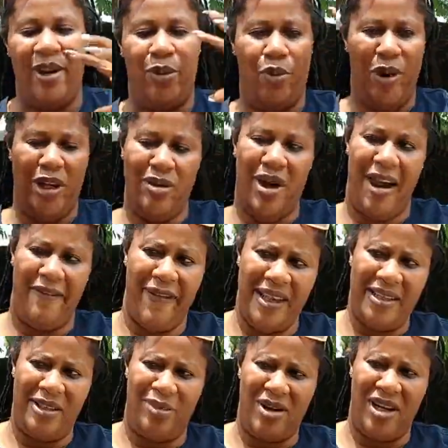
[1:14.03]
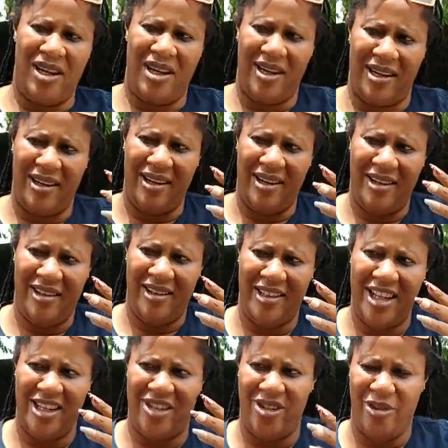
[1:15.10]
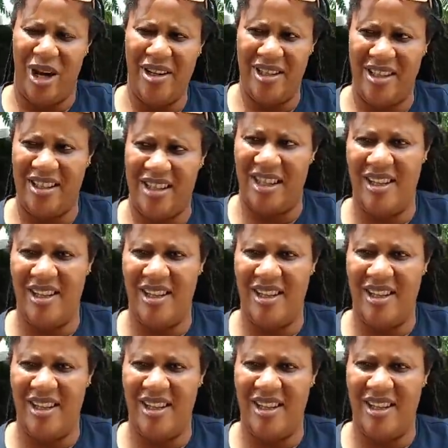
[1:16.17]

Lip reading: When you harvest during the rainy season,